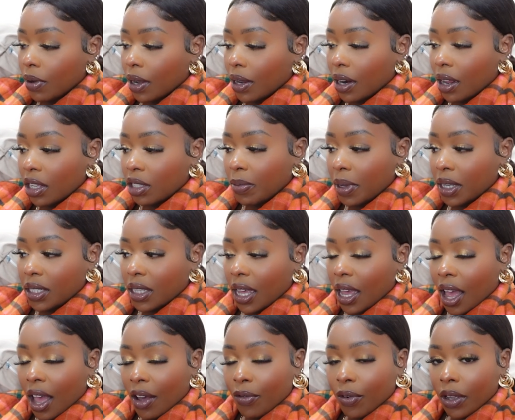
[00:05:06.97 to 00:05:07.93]
right now. It's
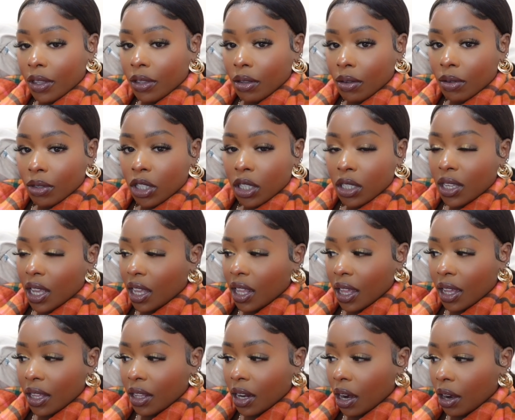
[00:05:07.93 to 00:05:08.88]
basically halfway through. It should
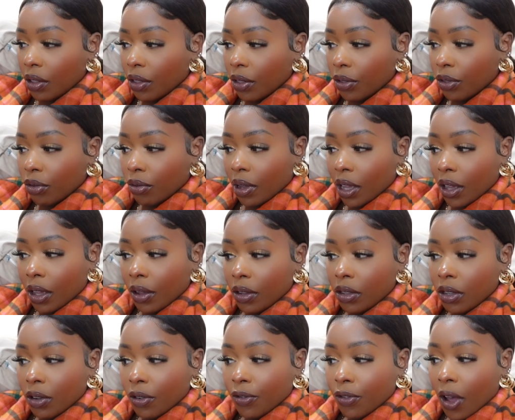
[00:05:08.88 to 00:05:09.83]
take like another three
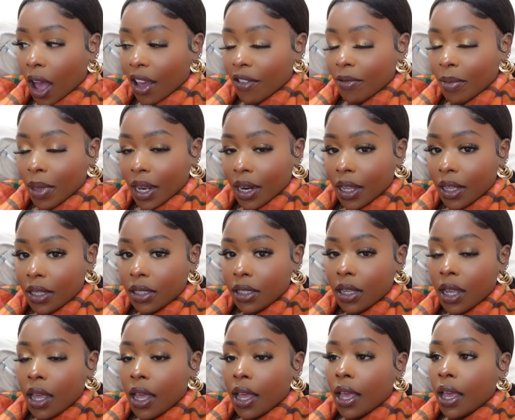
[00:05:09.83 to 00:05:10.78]
to five
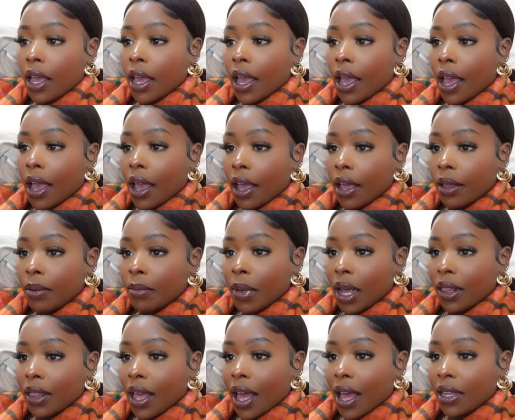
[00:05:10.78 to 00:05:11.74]
minutes. And
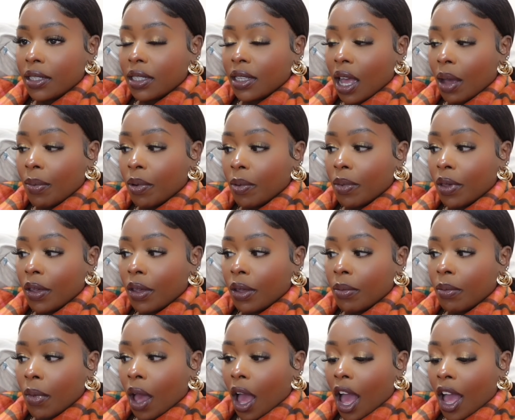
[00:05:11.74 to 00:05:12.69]
my last stop will
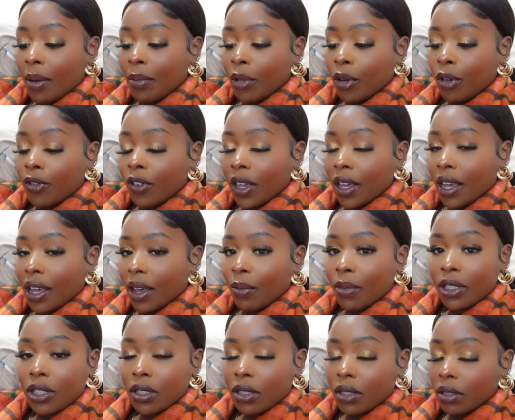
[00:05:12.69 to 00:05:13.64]
be iMovie,
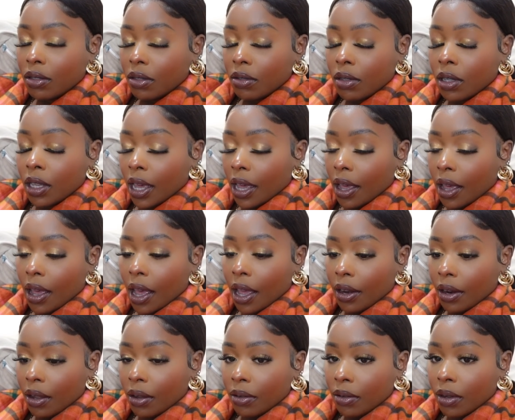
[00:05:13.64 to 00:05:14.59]
which yeah, I
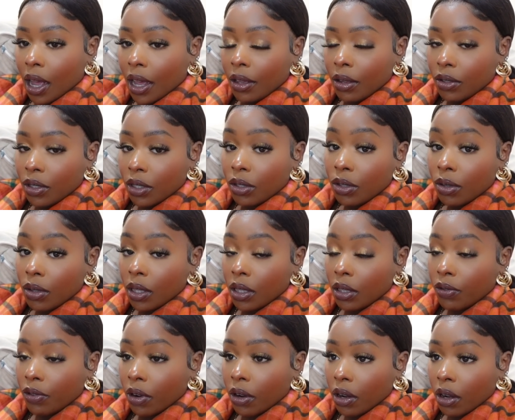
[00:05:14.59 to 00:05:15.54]
know. I usually do
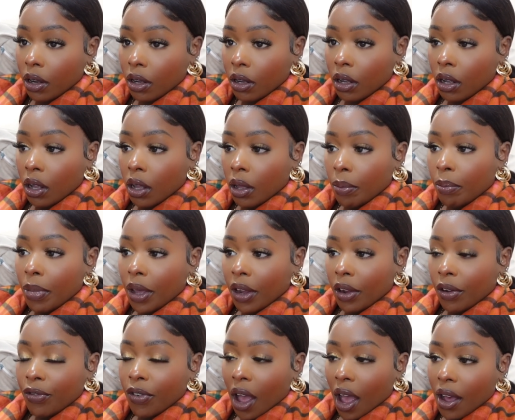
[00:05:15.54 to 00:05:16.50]
this for
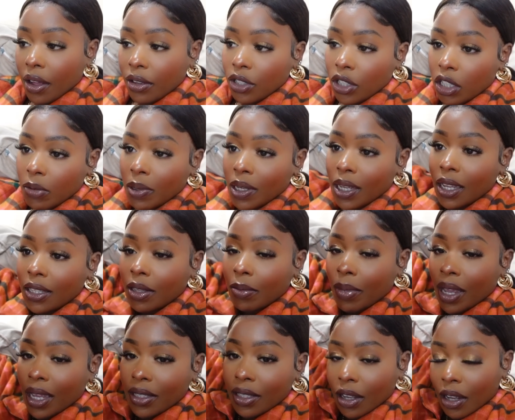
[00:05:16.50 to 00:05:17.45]
bigger files just because it
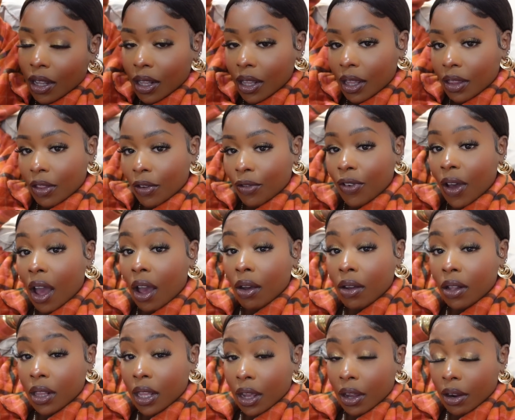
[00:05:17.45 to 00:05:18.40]
makes the, the file
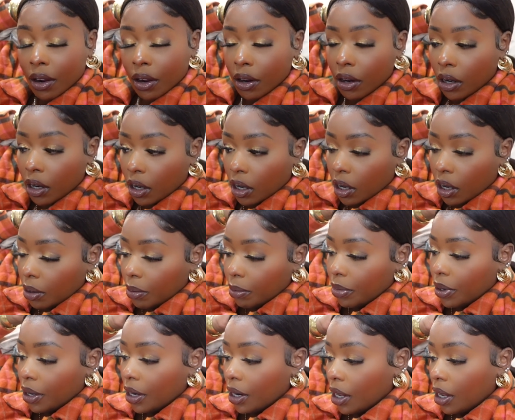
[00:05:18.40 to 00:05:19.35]
clearer.
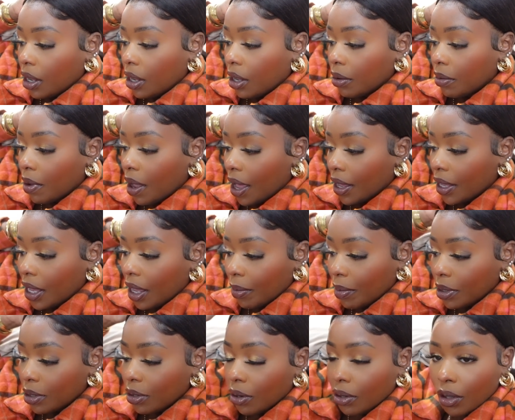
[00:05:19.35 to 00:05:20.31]
But um, I
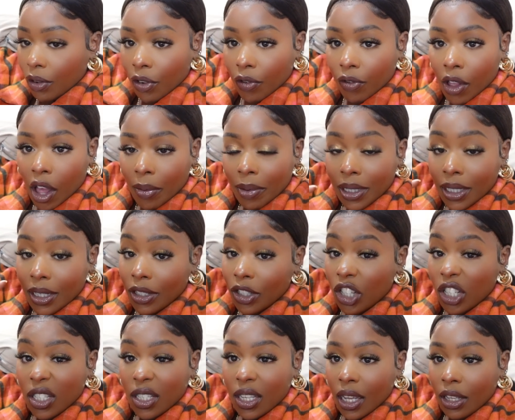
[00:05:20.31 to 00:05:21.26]
can't be doing this for Vlogmas because
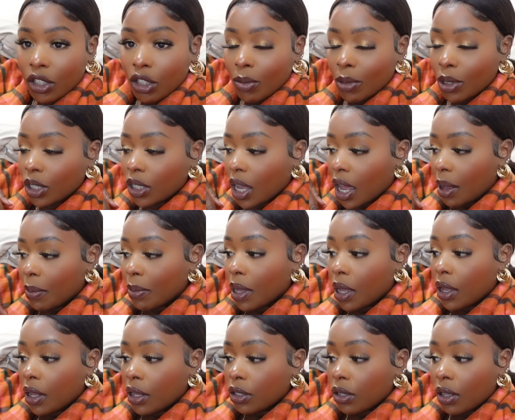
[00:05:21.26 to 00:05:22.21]
it just takes too much time.
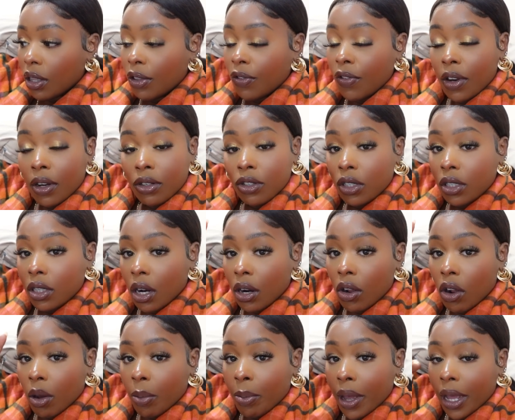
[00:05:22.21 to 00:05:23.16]
So this video is just going
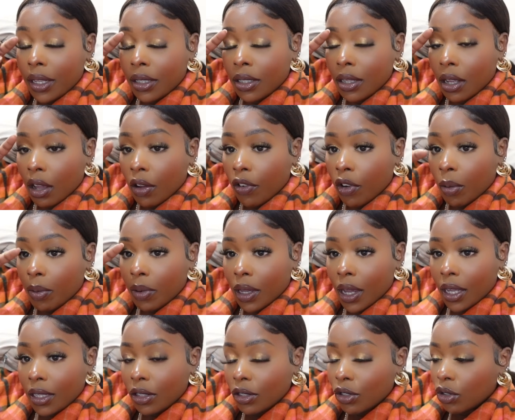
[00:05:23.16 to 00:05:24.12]
to go up by itself. Hope you
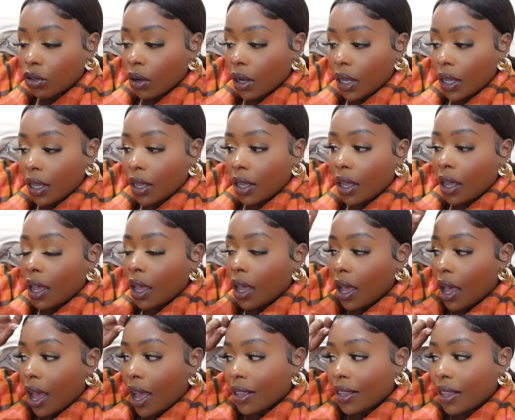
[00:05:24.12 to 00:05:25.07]
guys enjoy it.
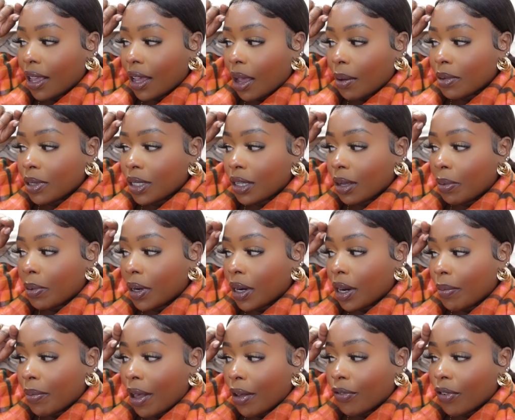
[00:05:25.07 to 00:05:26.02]
I think I'm going to still put it
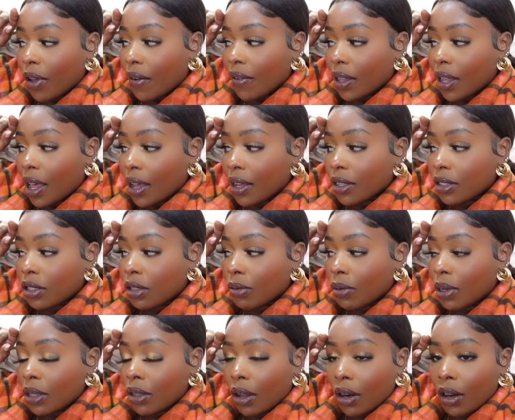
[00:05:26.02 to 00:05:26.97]
up at 5 o'clock. It's
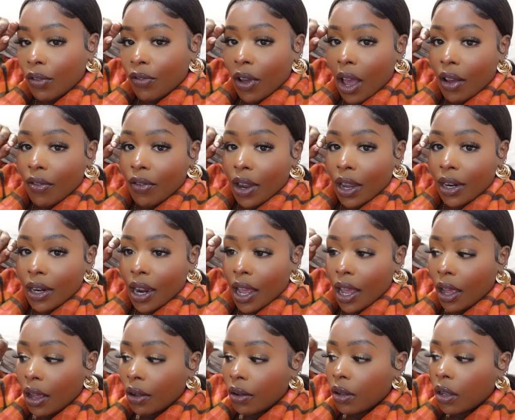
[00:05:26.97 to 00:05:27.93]
3.35 right
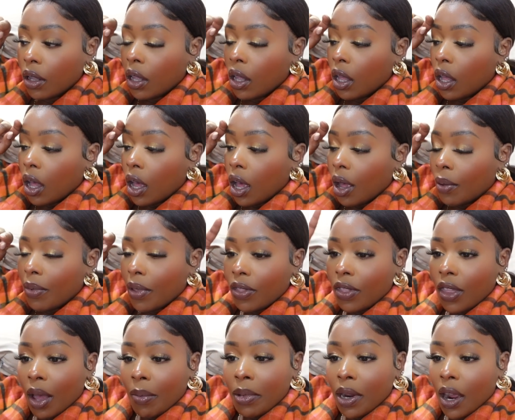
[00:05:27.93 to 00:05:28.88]
now. Um, the
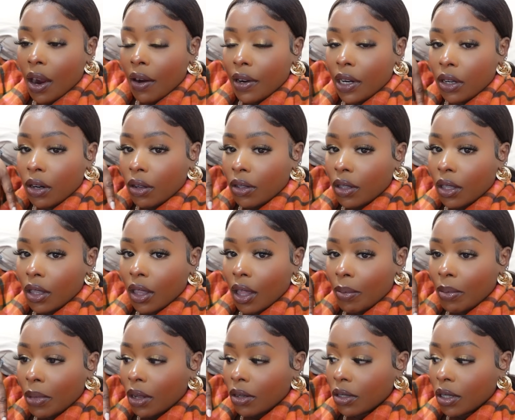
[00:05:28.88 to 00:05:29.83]
thumbnail, I already know what the
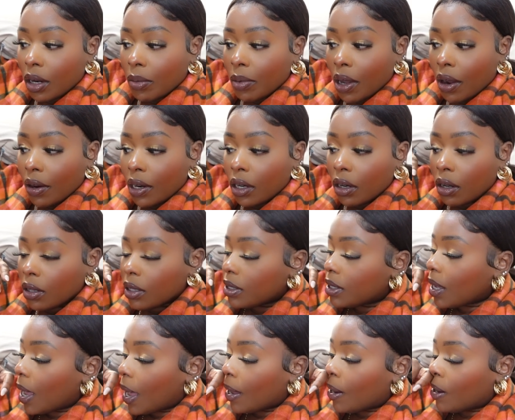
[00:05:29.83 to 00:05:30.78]
thumbnail is going to be. I already know the
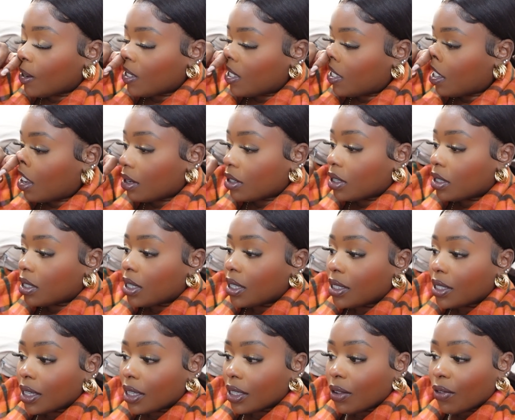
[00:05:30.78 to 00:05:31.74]
title. So I just
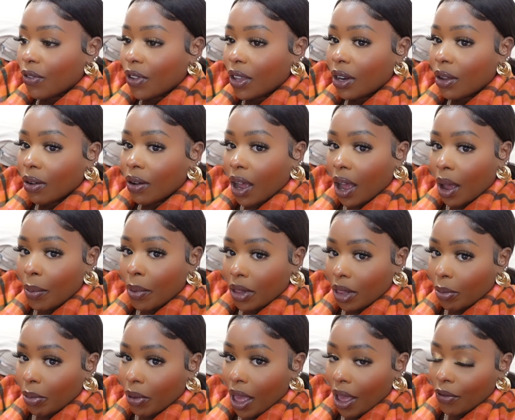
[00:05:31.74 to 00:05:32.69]
need to get the video up
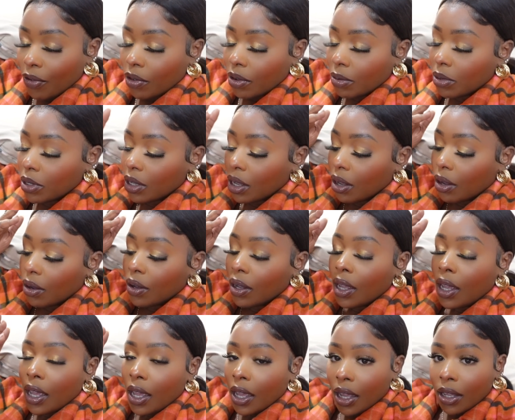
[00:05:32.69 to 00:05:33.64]
on the platform. So
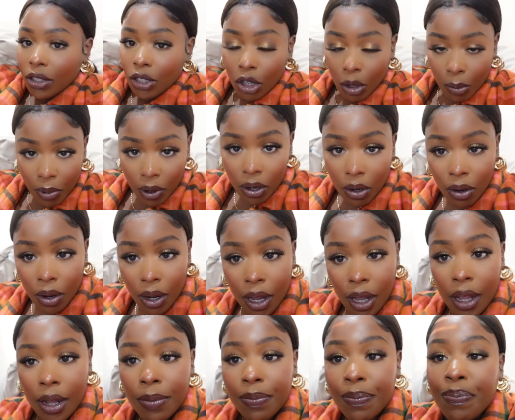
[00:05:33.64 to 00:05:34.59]
super
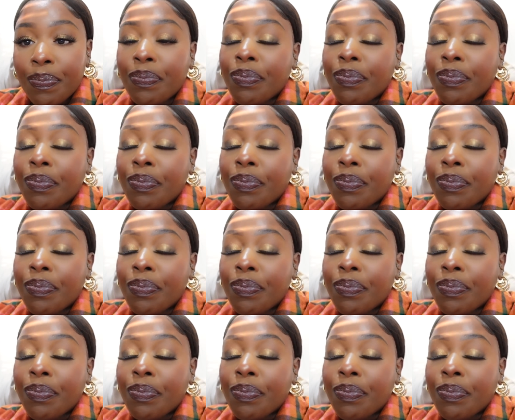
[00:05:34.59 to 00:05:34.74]
annoying.